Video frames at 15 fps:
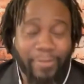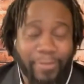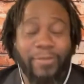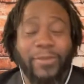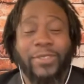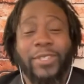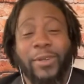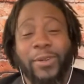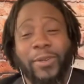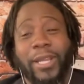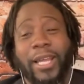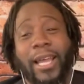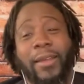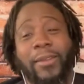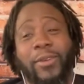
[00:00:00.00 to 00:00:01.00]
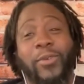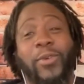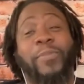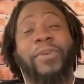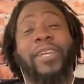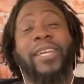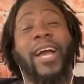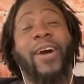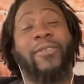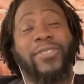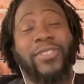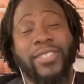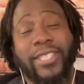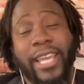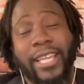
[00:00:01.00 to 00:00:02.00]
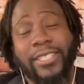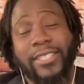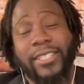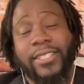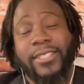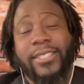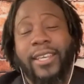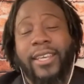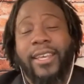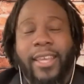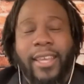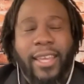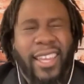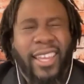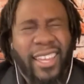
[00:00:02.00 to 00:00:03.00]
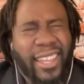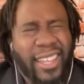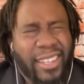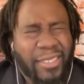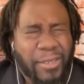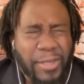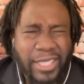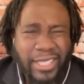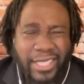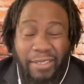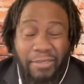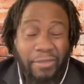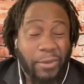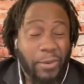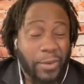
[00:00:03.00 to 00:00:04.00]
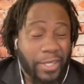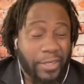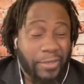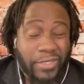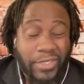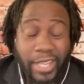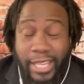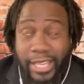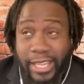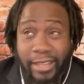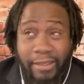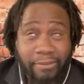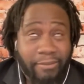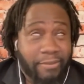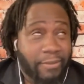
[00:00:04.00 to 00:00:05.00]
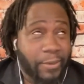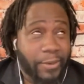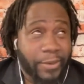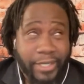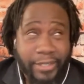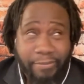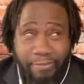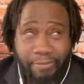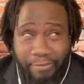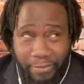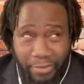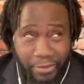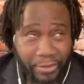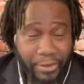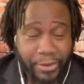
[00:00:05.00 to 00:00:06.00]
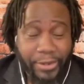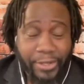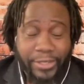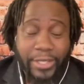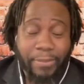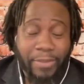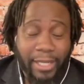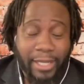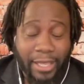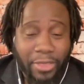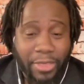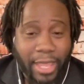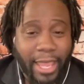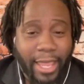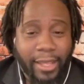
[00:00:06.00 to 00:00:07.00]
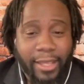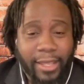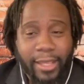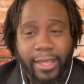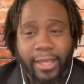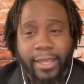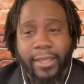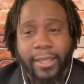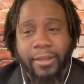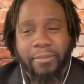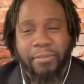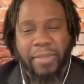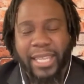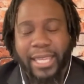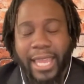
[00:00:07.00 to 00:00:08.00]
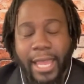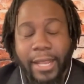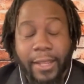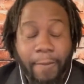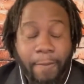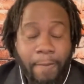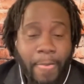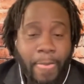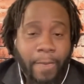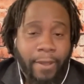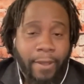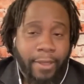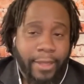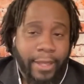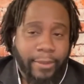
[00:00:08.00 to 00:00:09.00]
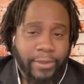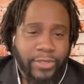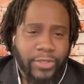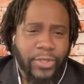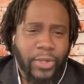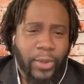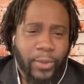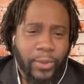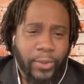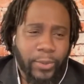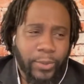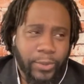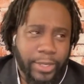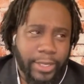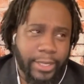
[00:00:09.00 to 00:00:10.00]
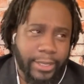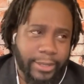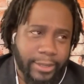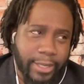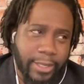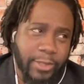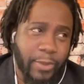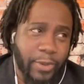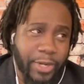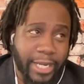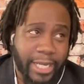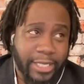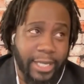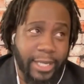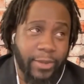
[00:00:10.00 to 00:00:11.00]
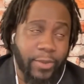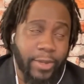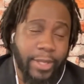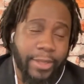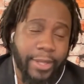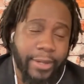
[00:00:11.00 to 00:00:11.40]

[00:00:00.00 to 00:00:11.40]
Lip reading: So I grew up in Galveston, Texas. And what is that, 42nd, 43rd, something like that. And Mechanic, there was this old, so I was born in 1981.